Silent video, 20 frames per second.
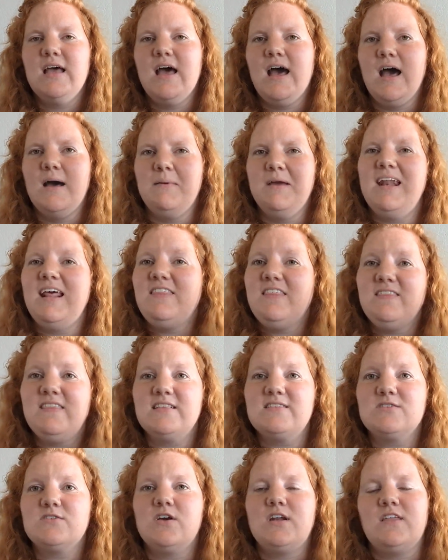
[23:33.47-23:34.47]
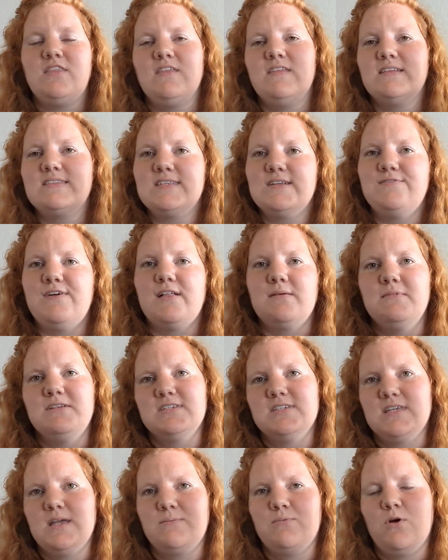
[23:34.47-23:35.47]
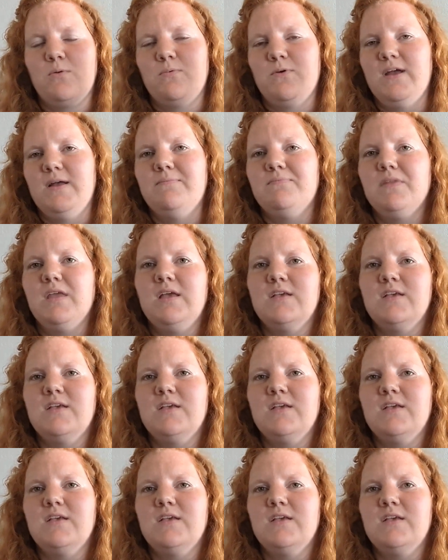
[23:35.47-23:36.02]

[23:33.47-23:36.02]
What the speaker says: And I think that's good. I think that's developmentally appropriate.